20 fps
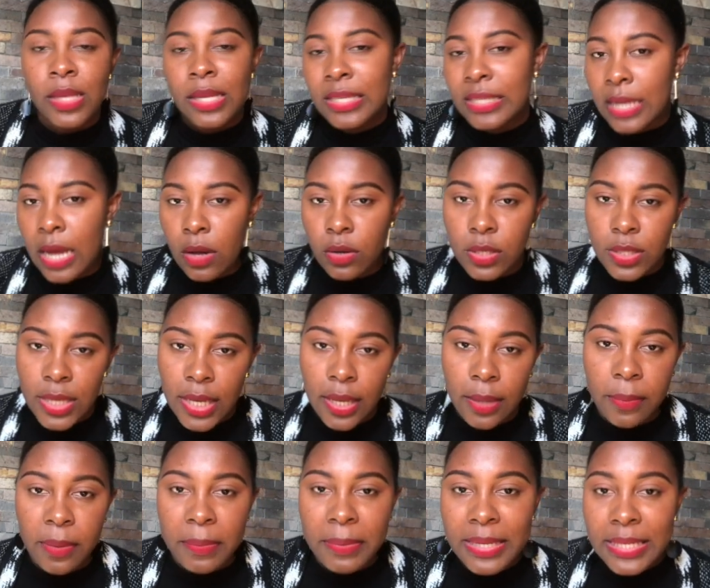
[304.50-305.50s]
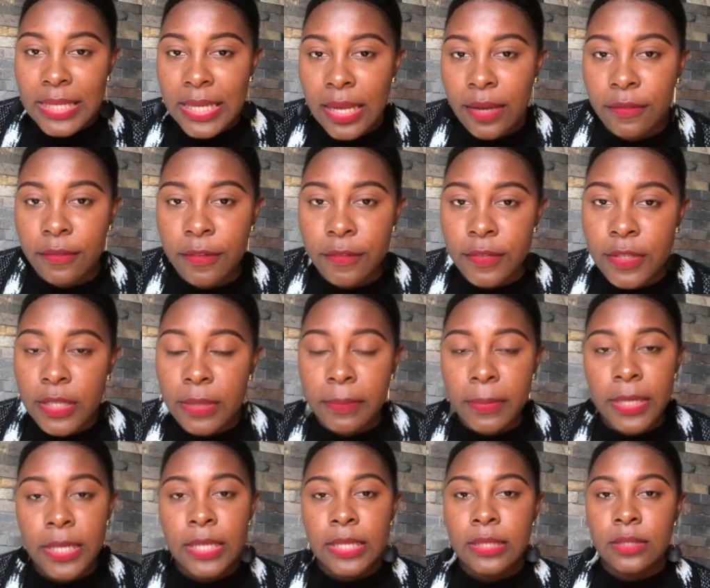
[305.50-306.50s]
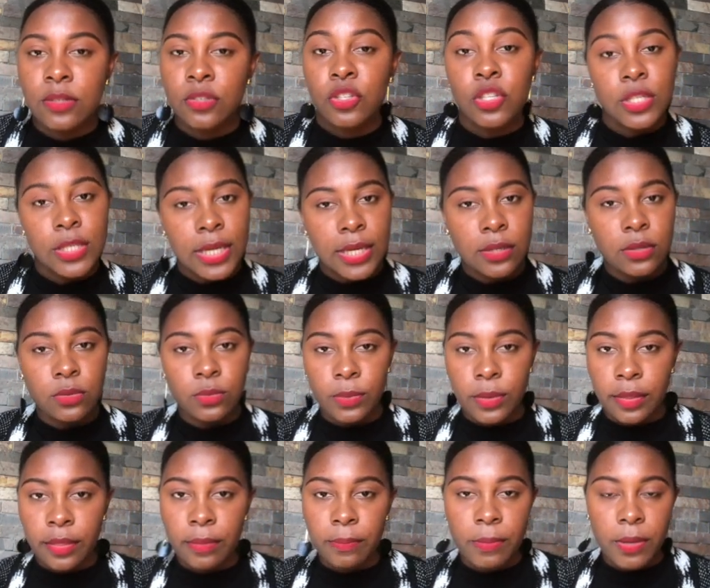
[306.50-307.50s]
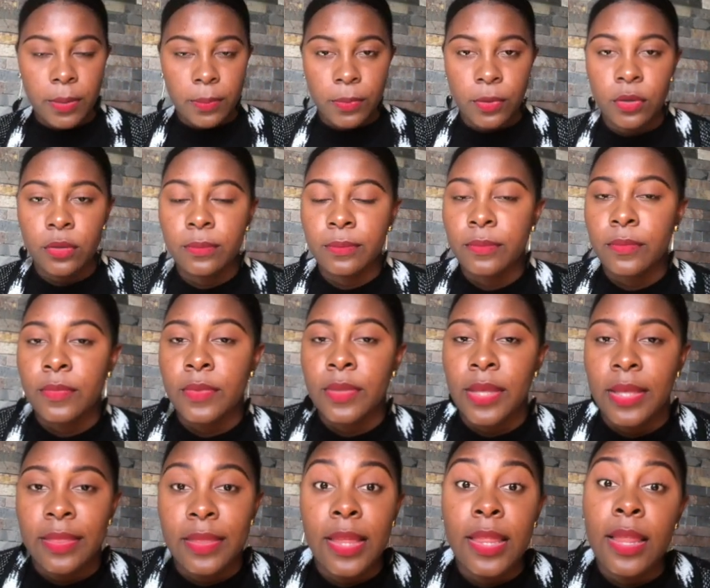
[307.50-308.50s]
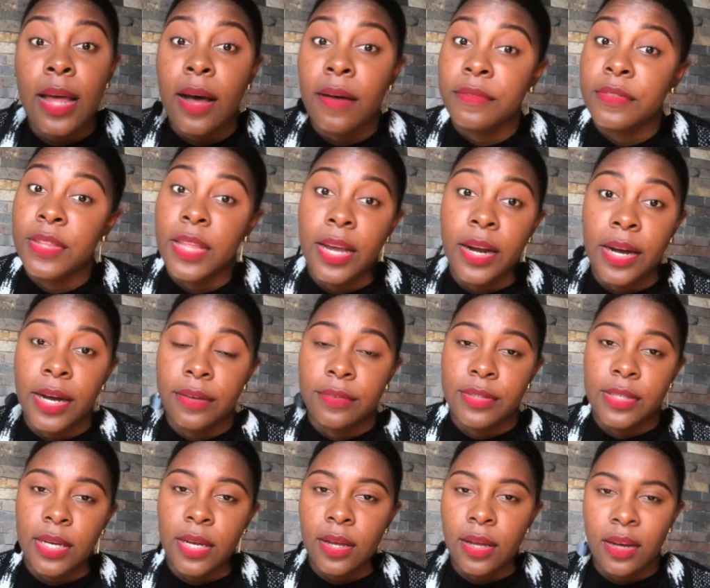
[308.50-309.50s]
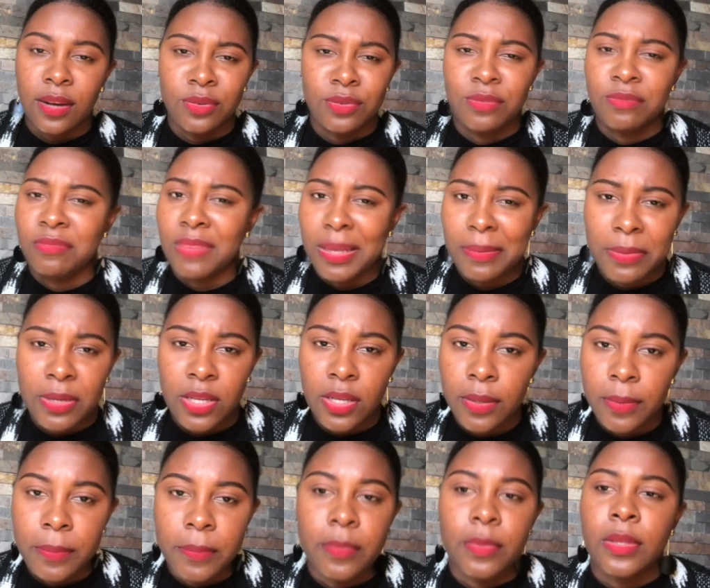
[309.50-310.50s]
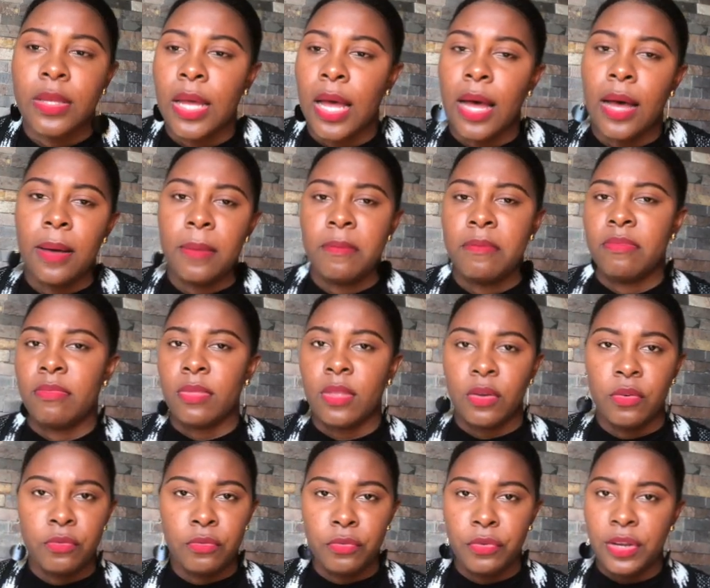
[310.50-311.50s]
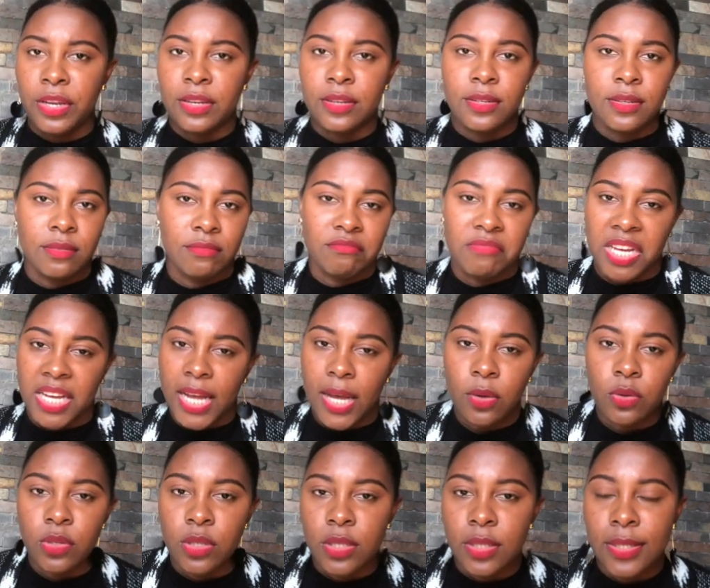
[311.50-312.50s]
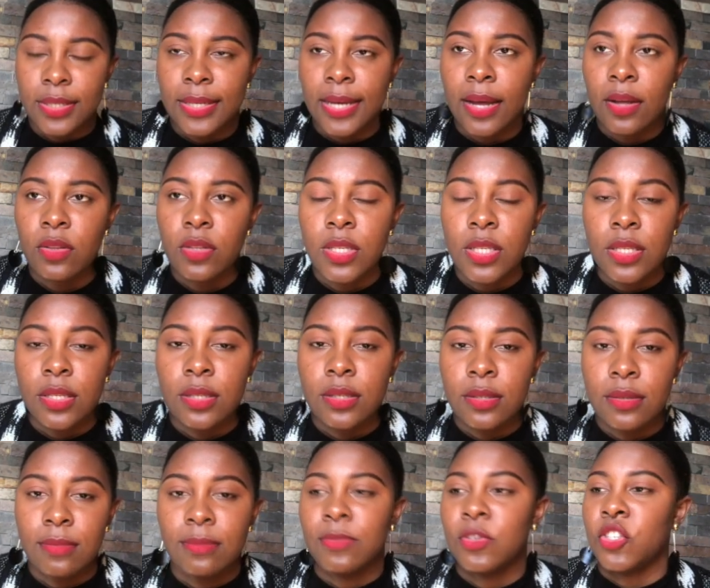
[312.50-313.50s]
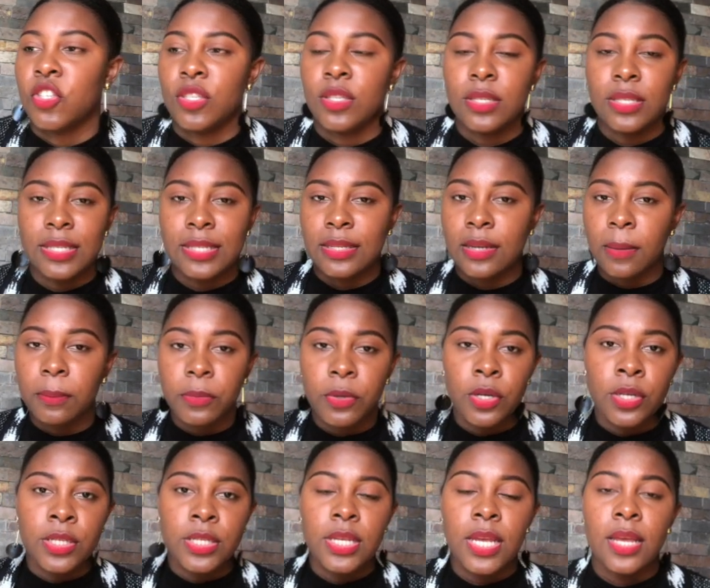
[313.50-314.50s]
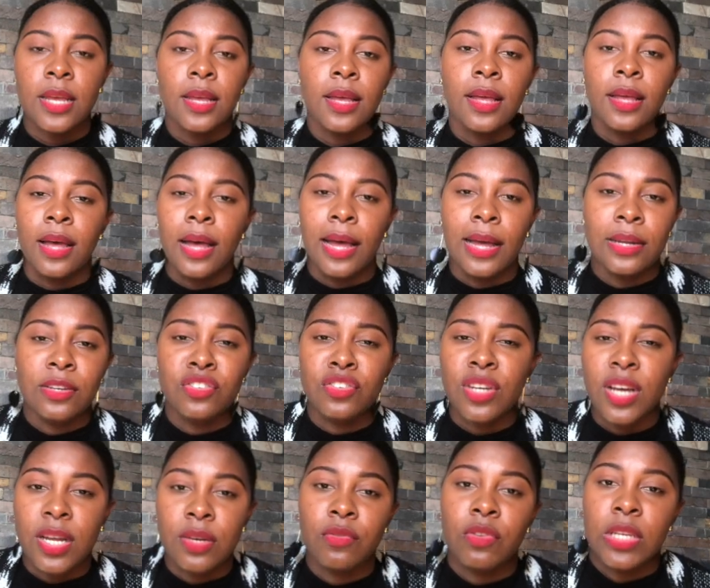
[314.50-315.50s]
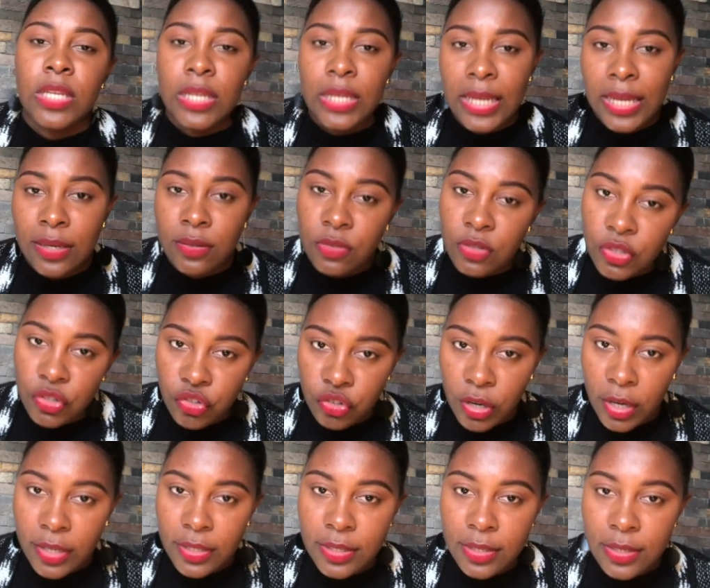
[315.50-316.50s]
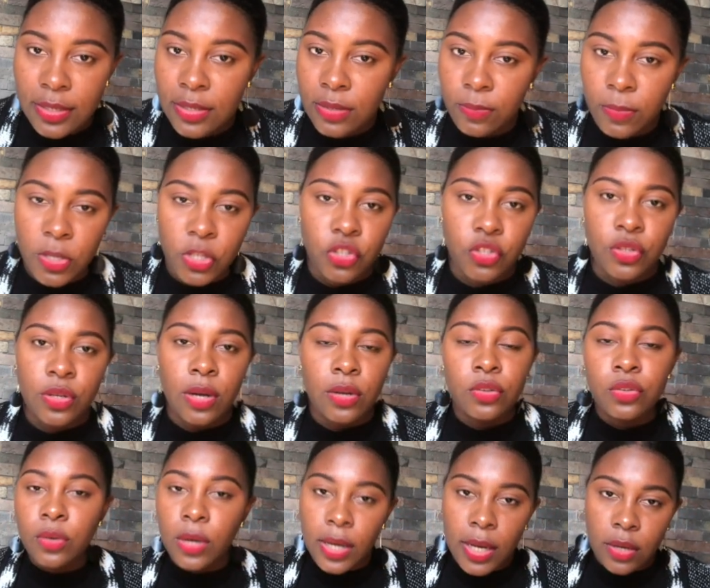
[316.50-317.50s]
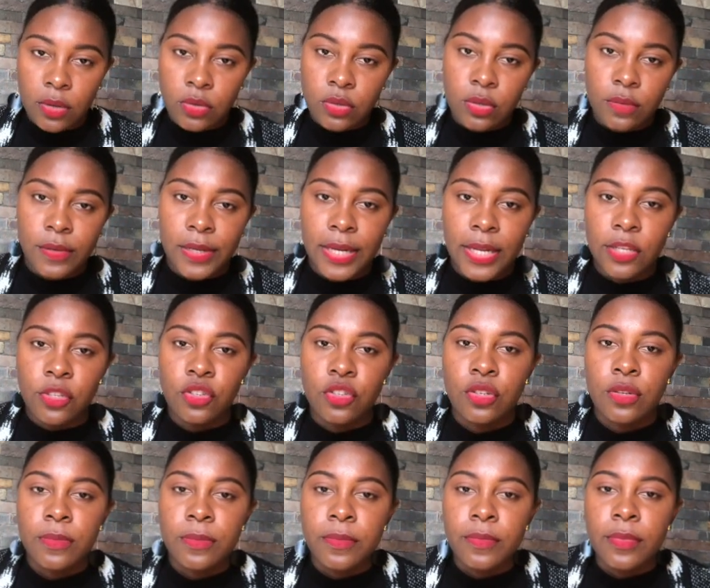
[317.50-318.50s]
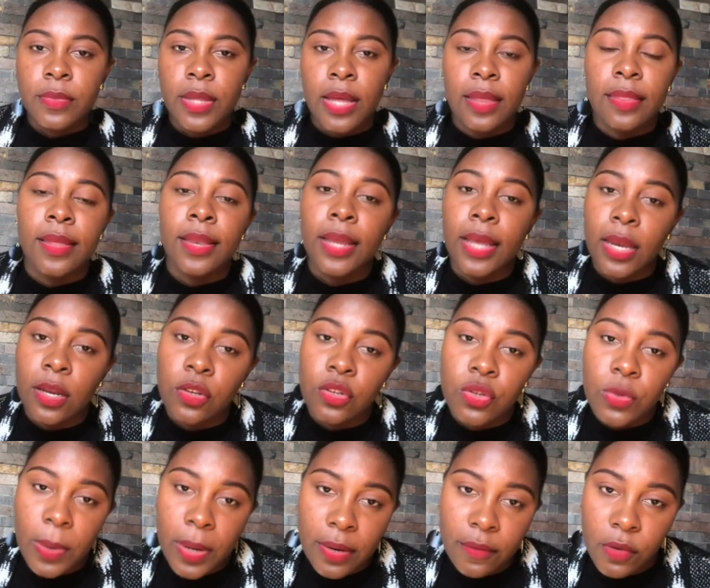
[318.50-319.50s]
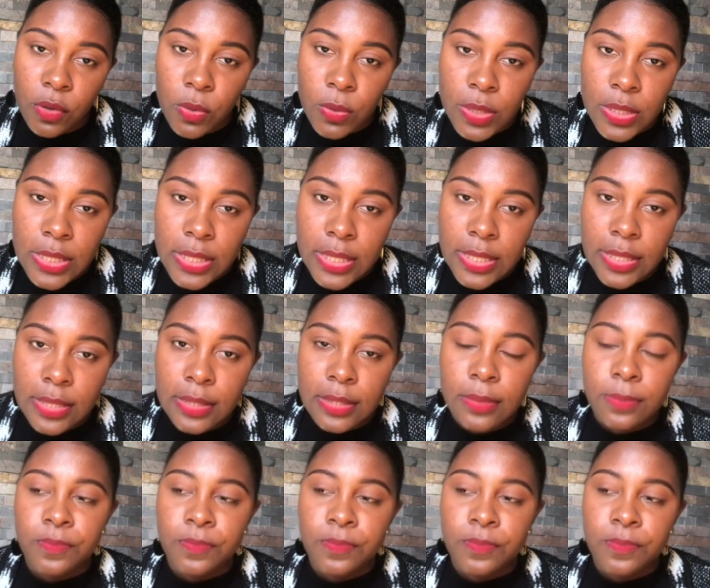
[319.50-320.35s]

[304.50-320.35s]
So I'll take maybe 10-15 minutes to chat with people. Then thereafter, I would maybe read accounts, because accounts is just, it's numbers, and you can't really get distracted as much. So I'll do accounts over lunch. and then get into whatever course it is.